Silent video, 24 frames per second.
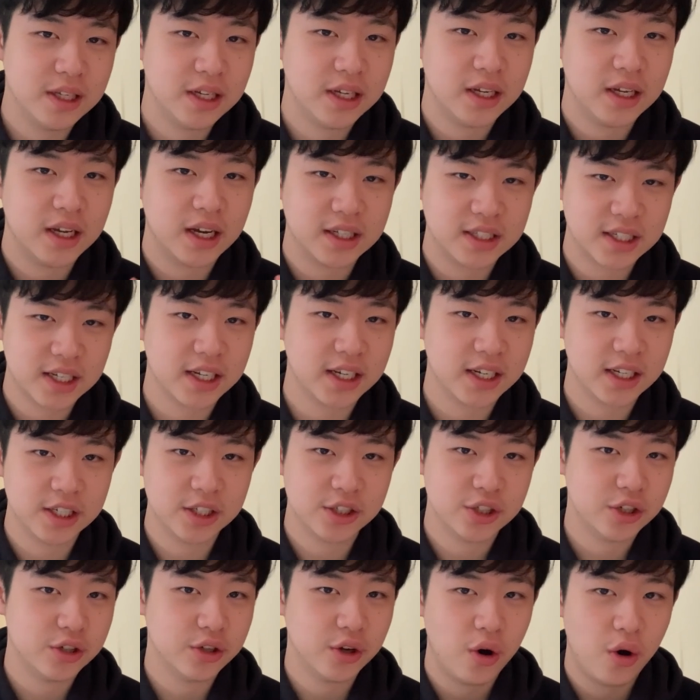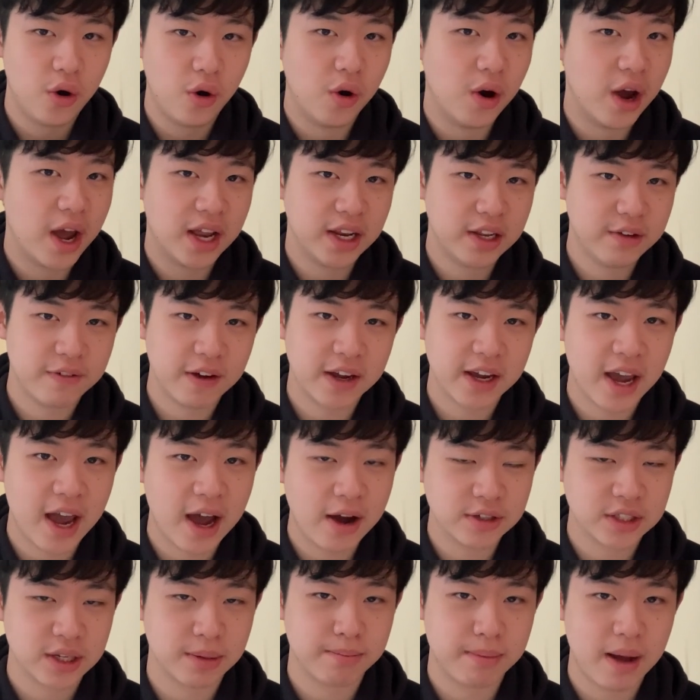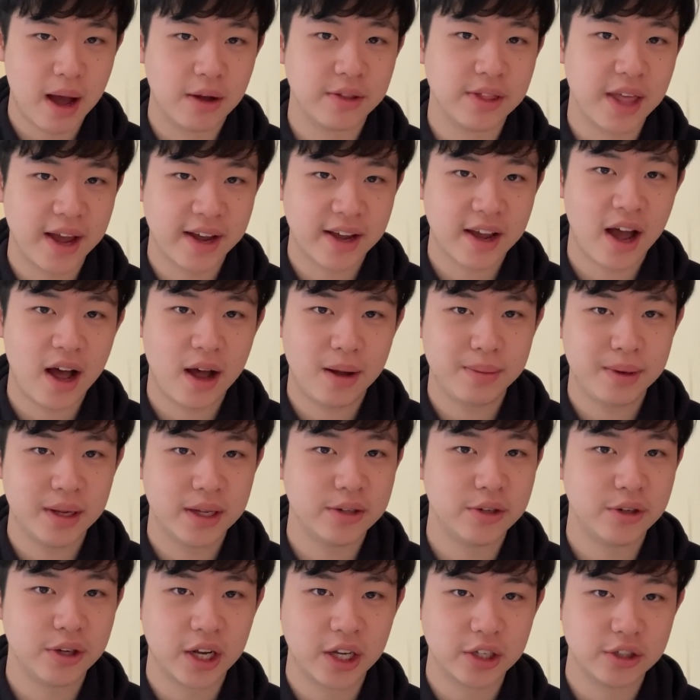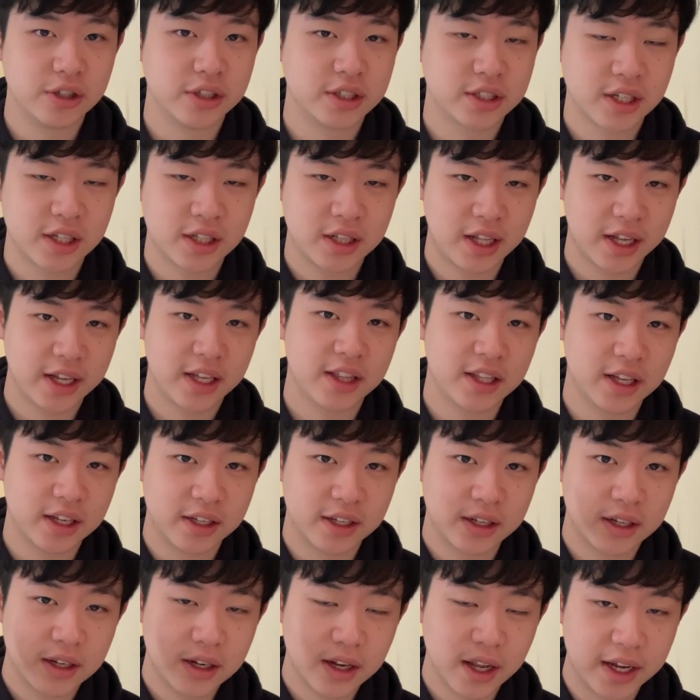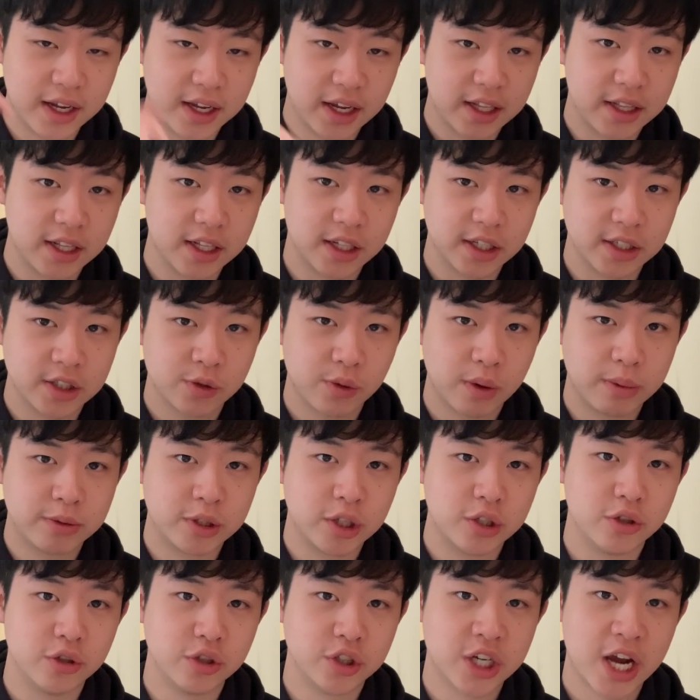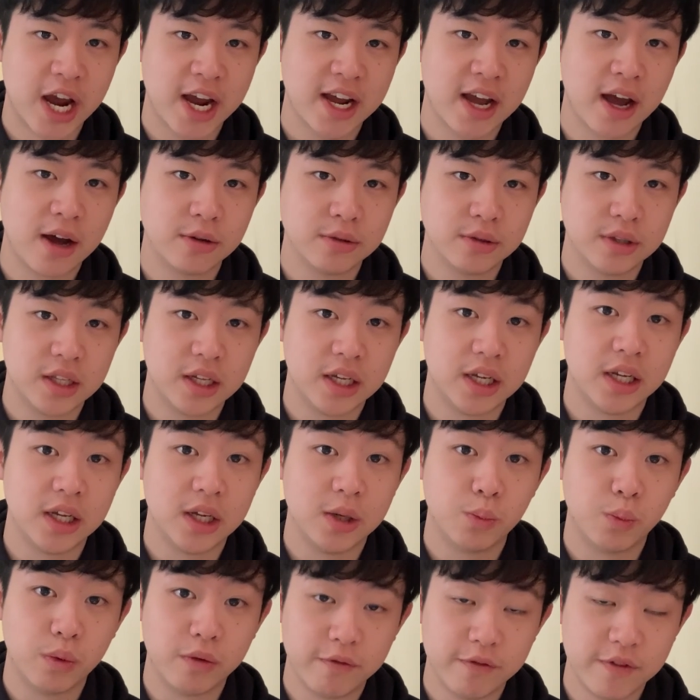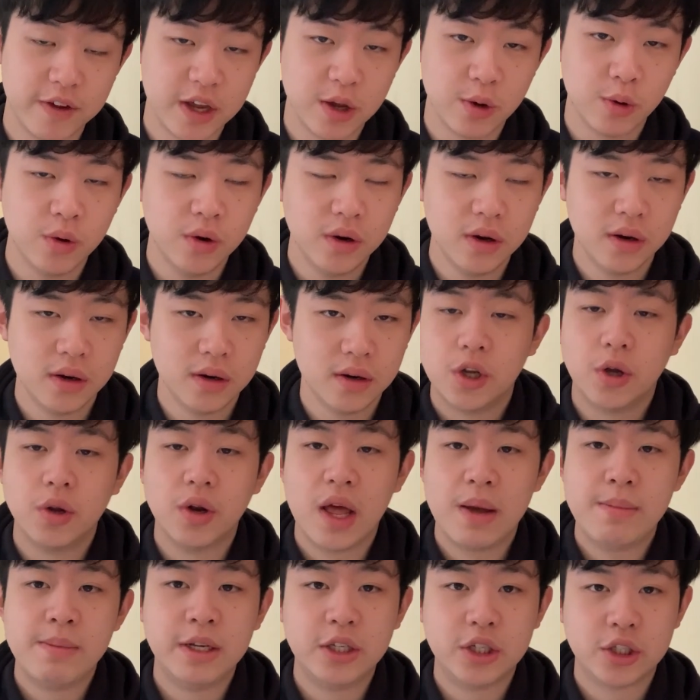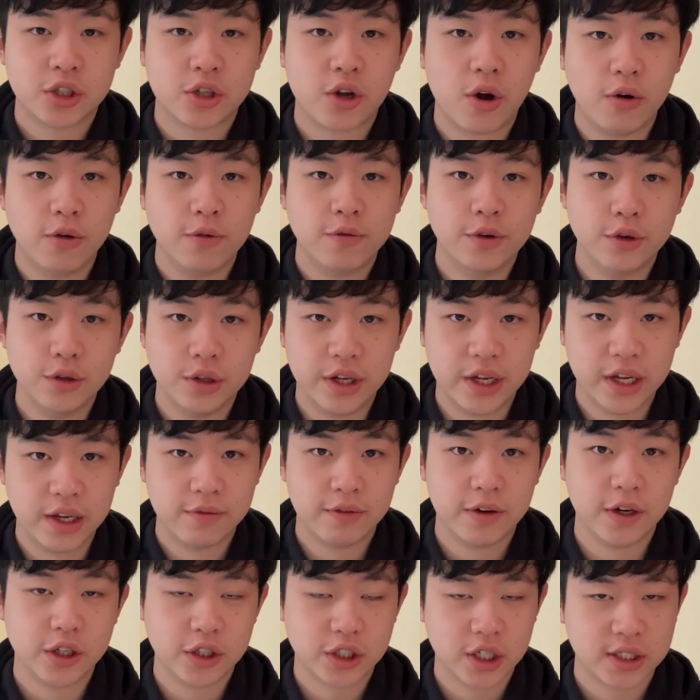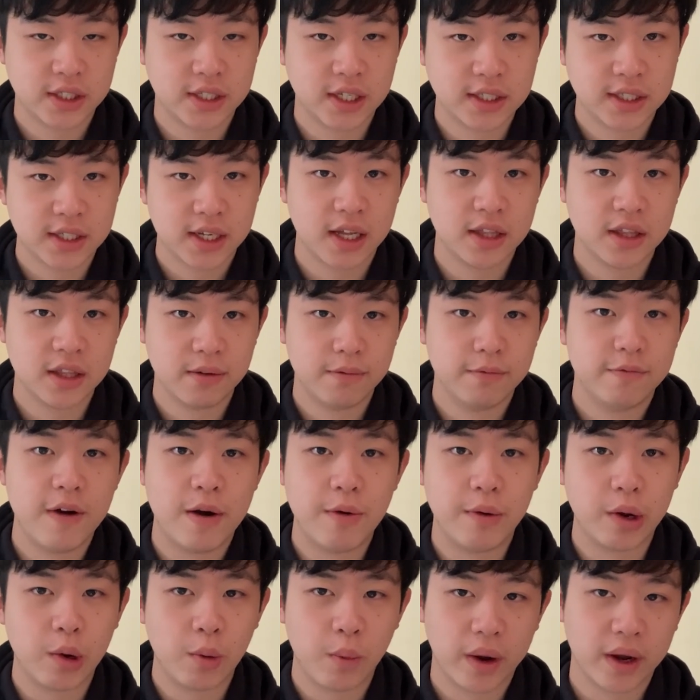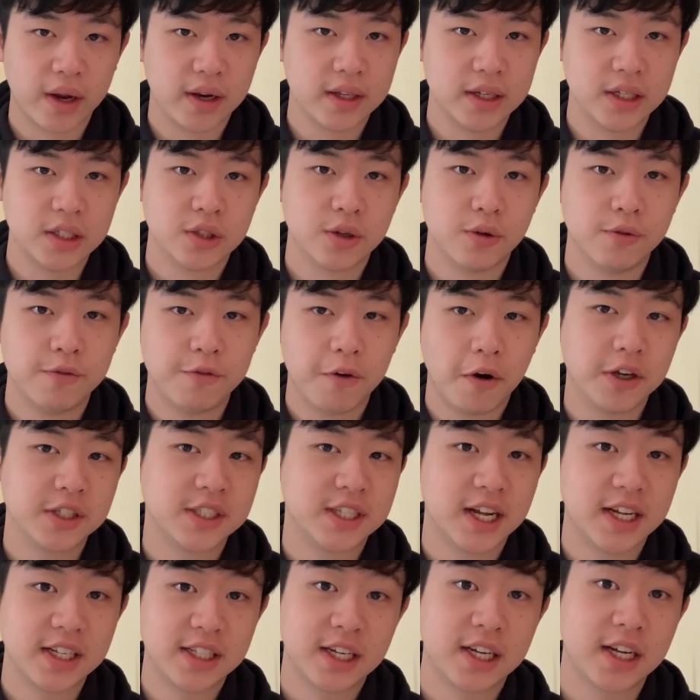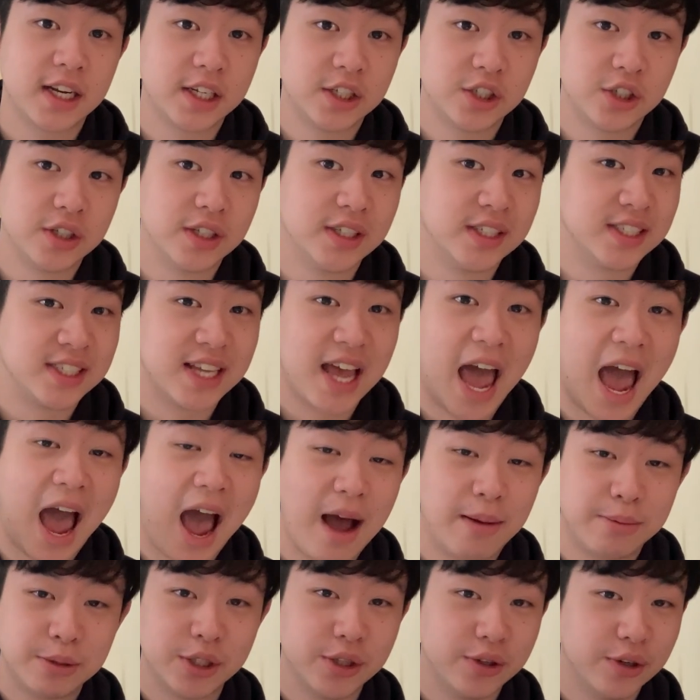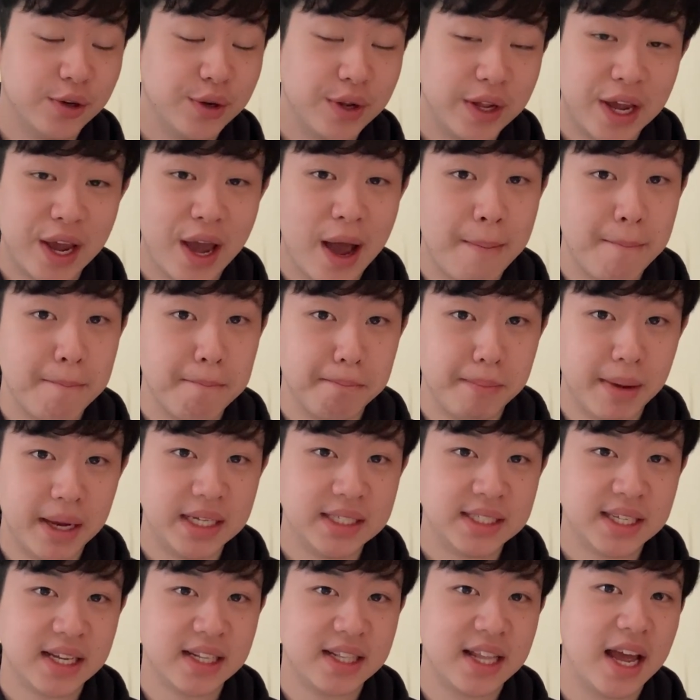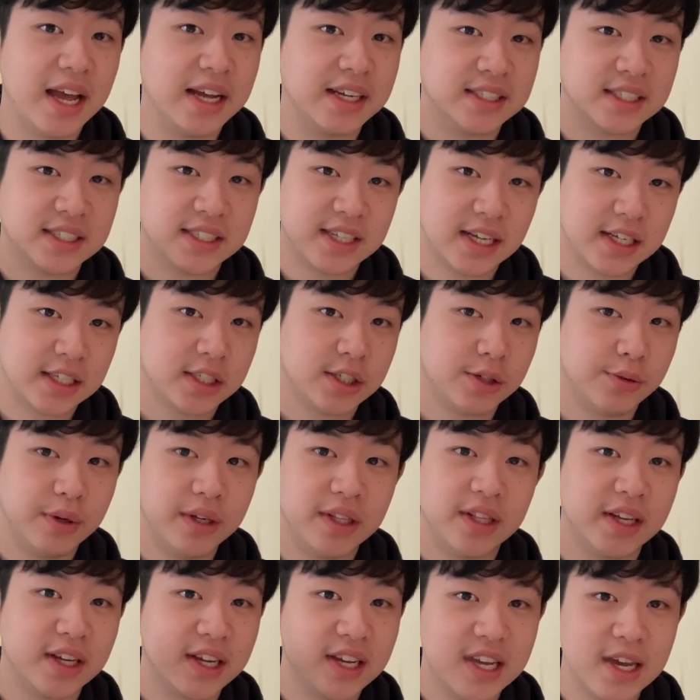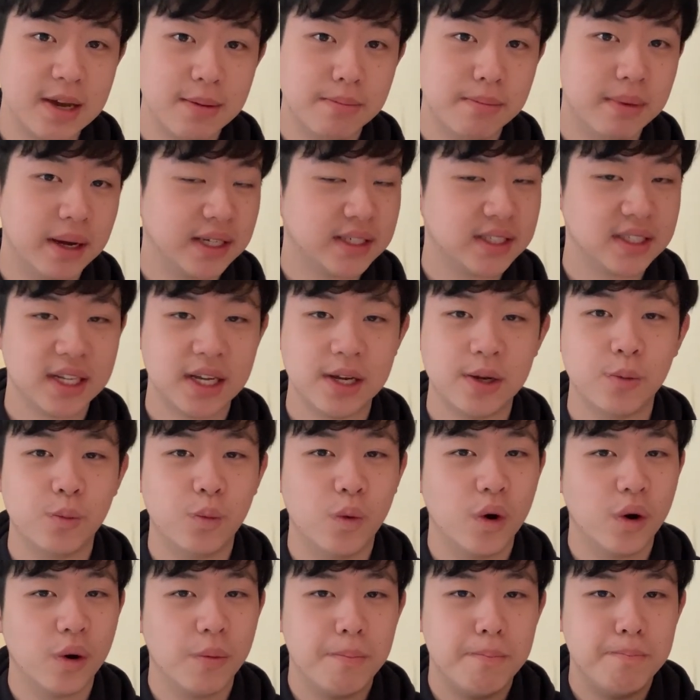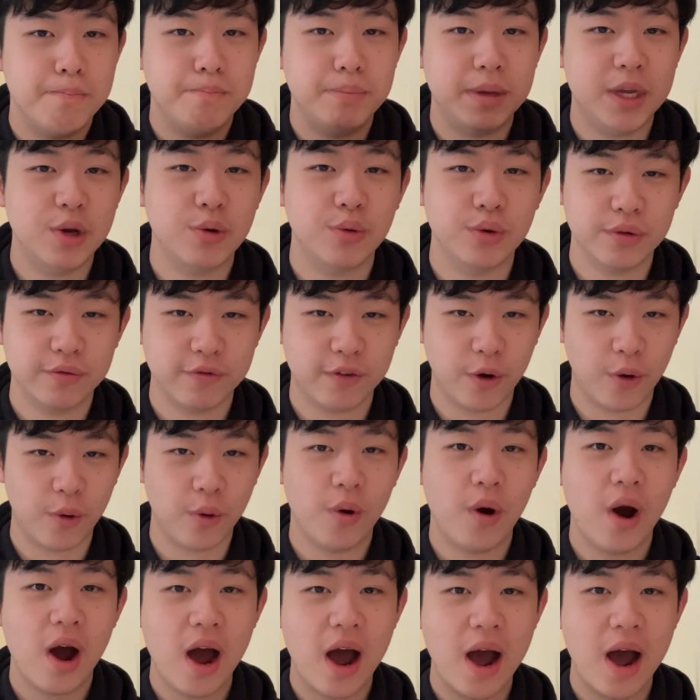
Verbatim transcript: the articulation or anything else about that Gunpla, you can just click the link in the description to check out the review. So let me just go through the Infinite Justice Gundam very quickly. So first, the articulation is absolutely amazing. The accessory, the gimmicks, they were beautiful